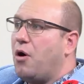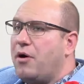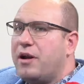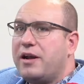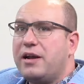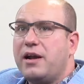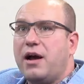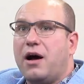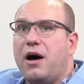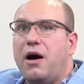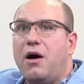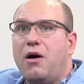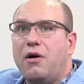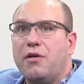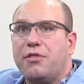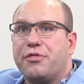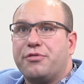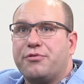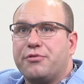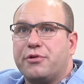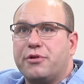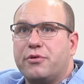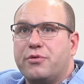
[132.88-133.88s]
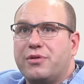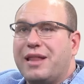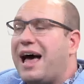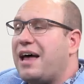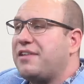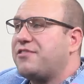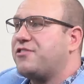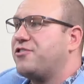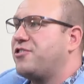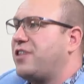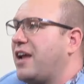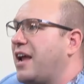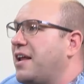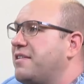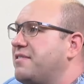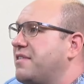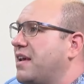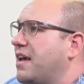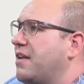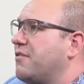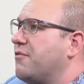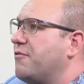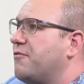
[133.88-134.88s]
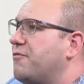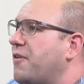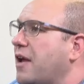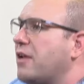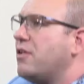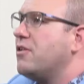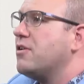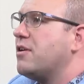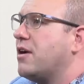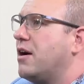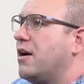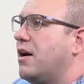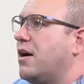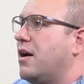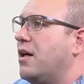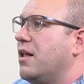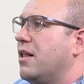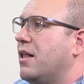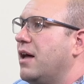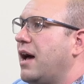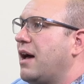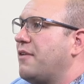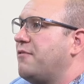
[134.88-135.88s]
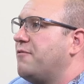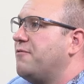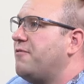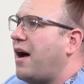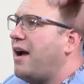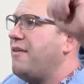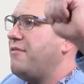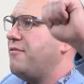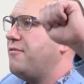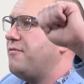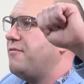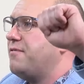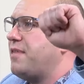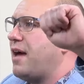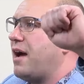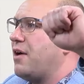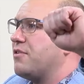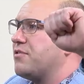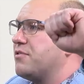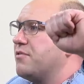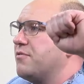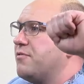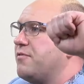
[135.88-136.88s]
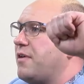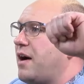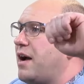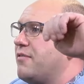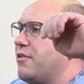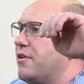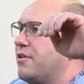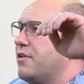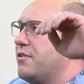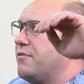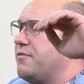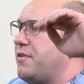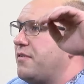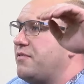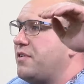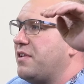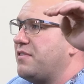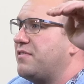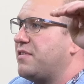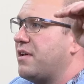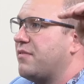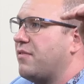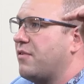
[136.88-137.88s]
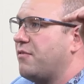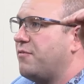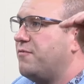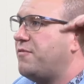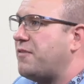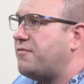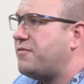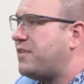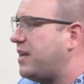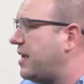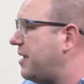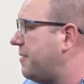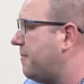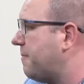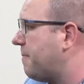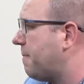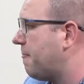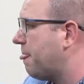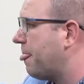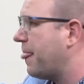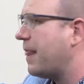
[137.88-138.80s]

warning, all through, last chance and final call at five thousand five hundred fifty-seven fifty.